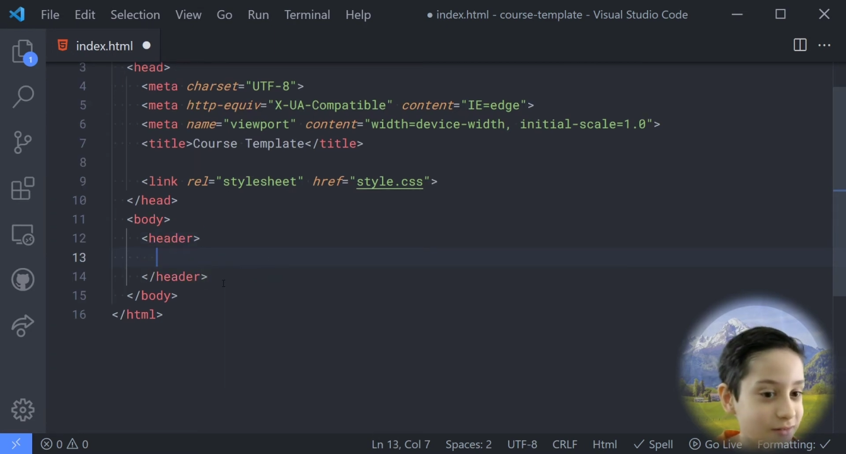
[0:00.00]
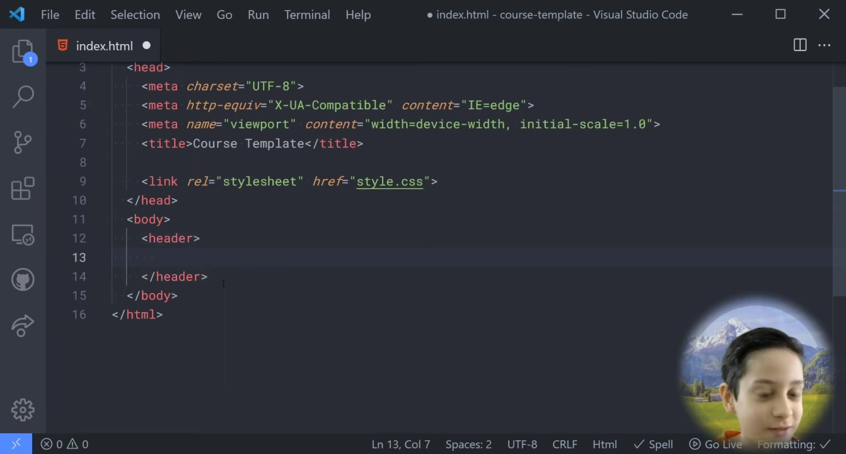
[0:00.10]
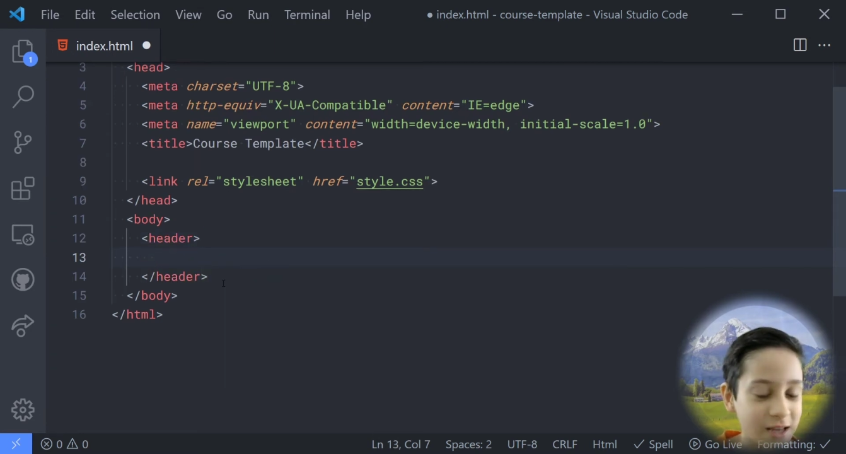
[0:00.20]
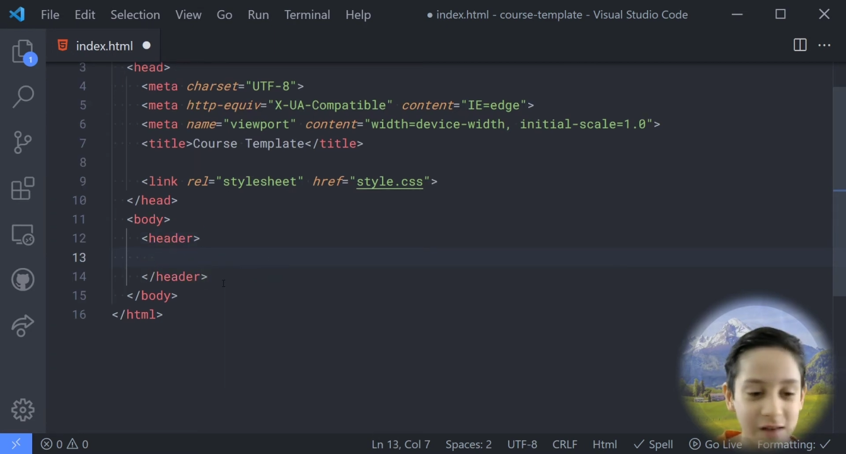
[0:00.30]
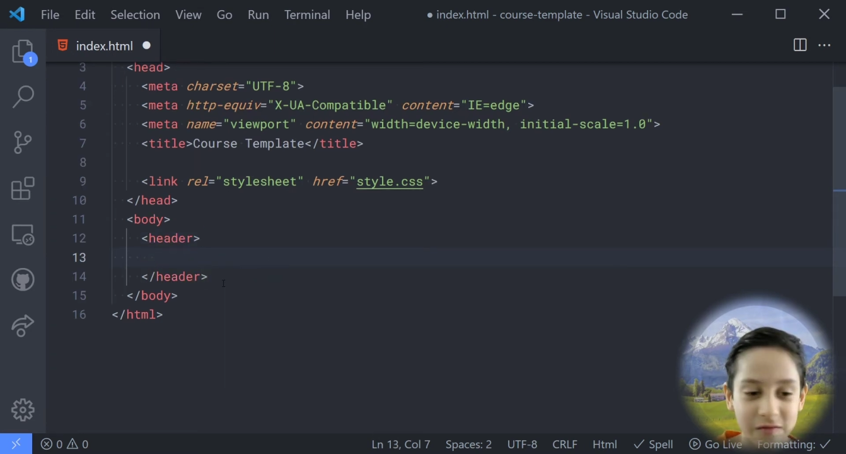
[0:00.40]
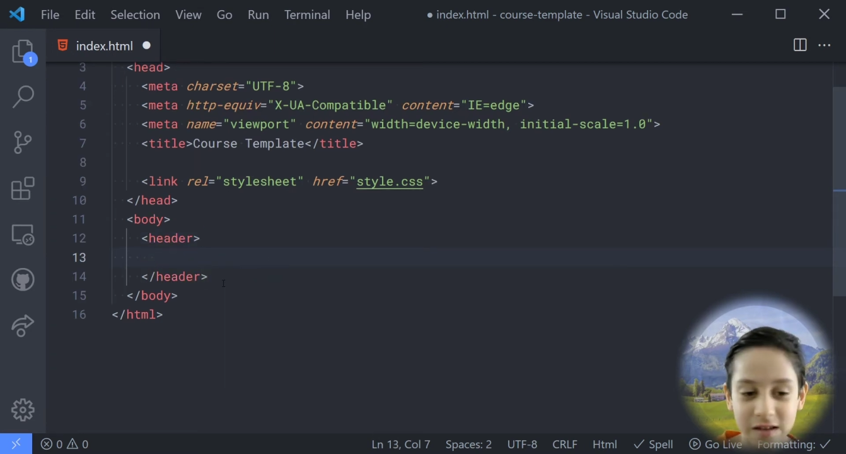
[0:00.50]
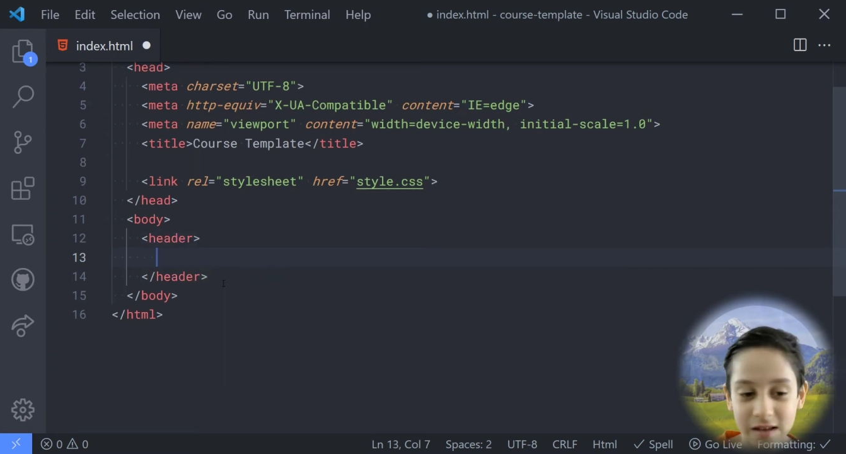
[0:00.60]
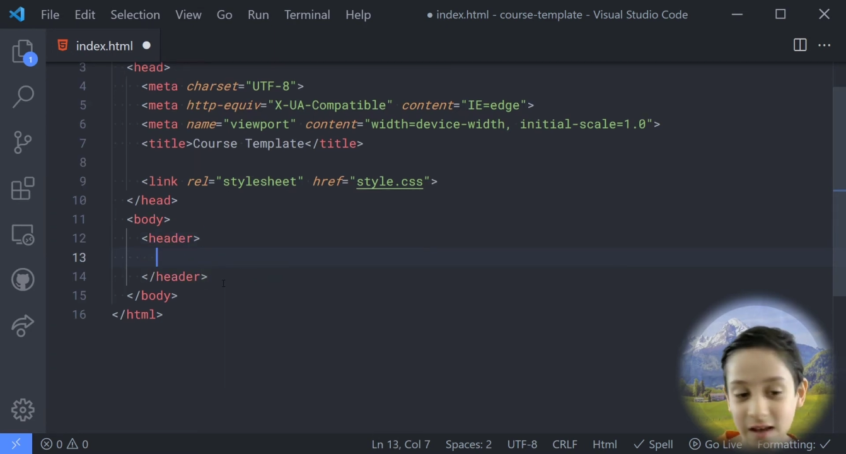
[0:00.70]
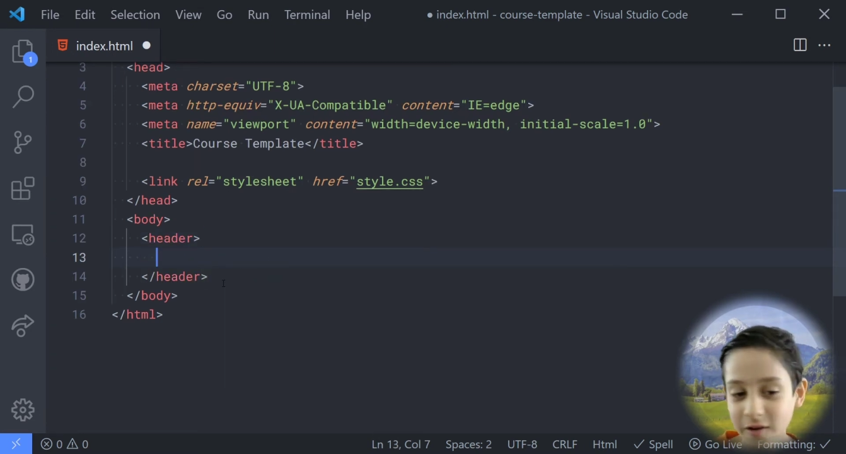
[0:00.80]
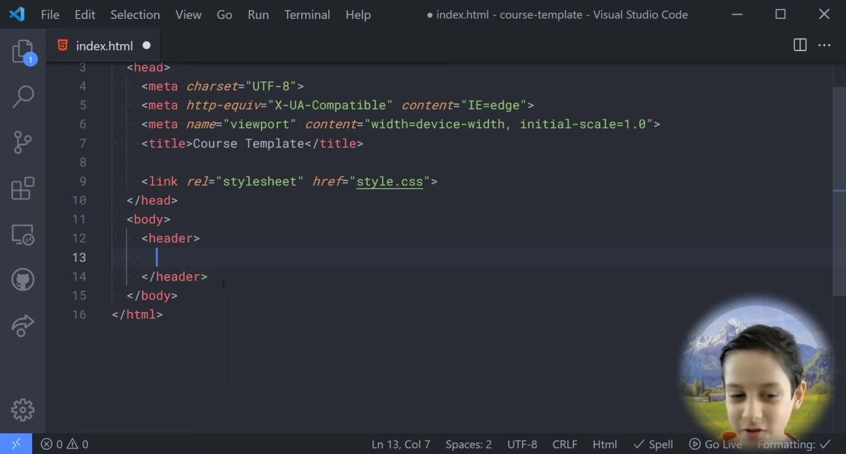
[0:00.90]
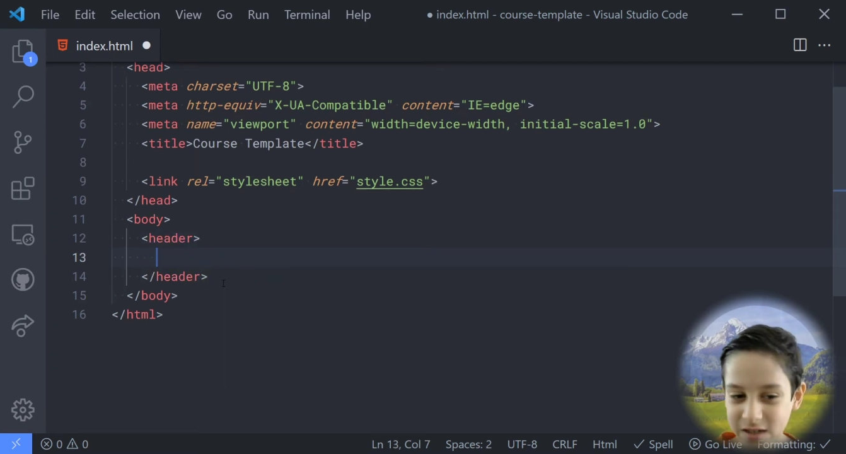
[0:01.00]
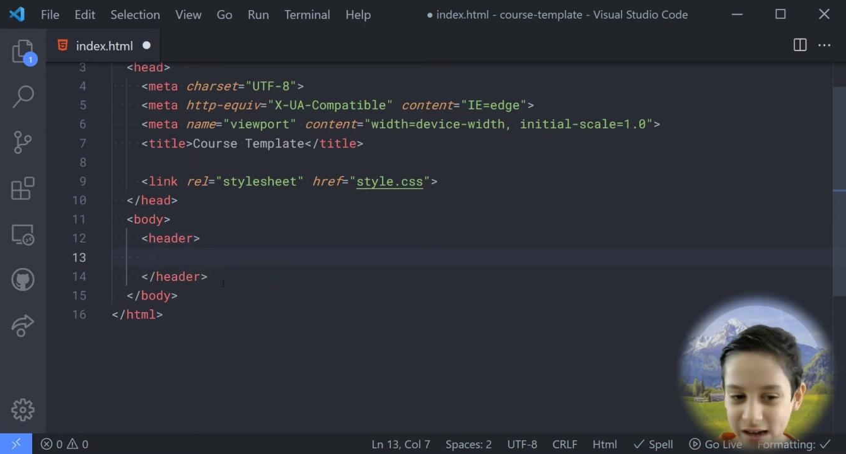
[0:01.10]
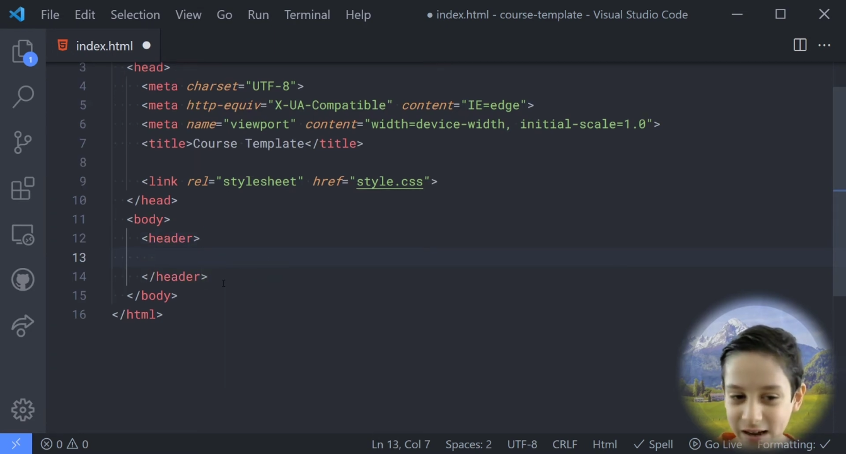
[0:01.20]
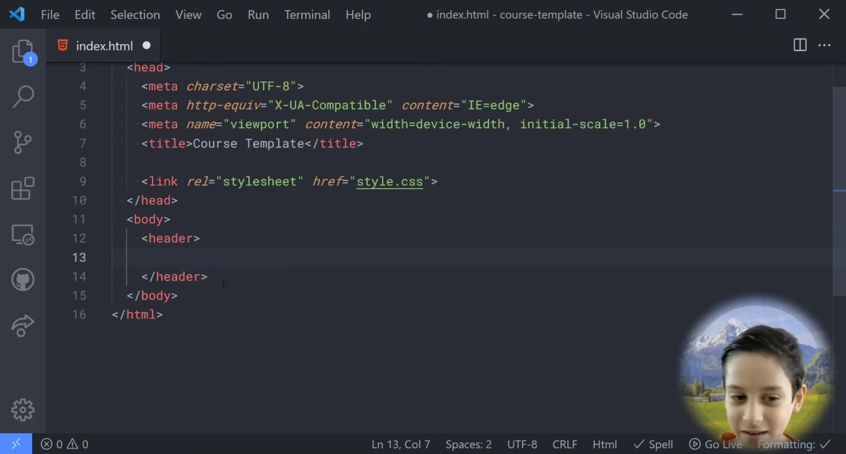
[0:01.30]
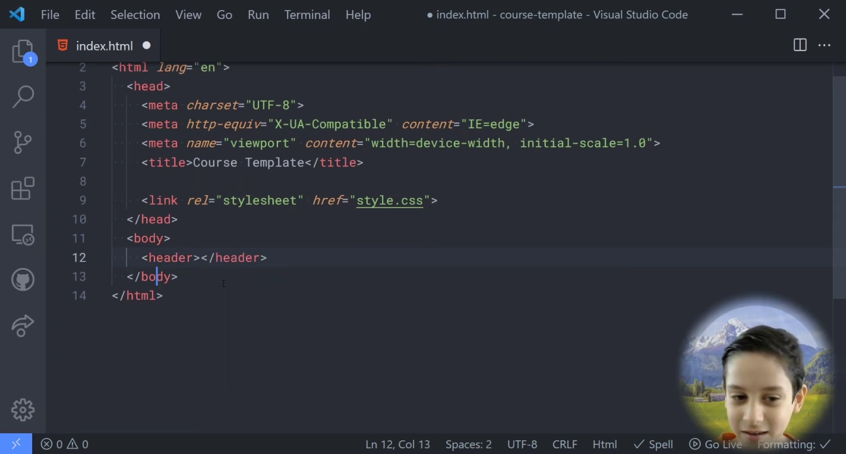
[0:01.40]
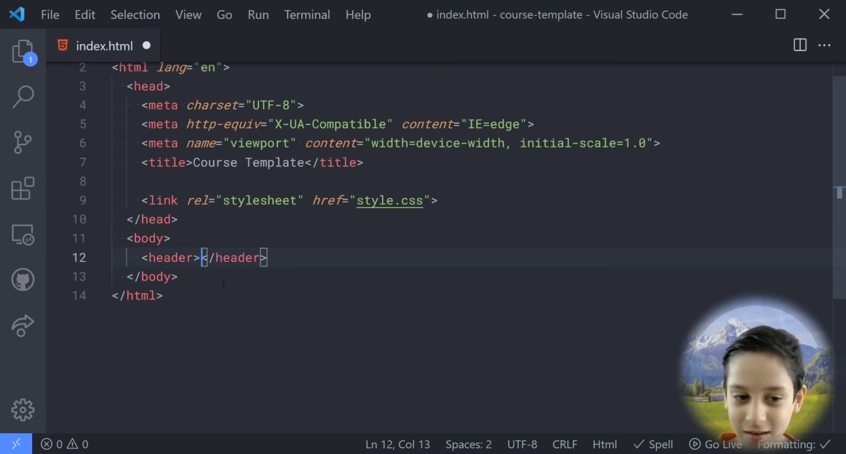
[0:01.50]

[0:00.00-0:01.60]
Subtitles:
we have a header tag.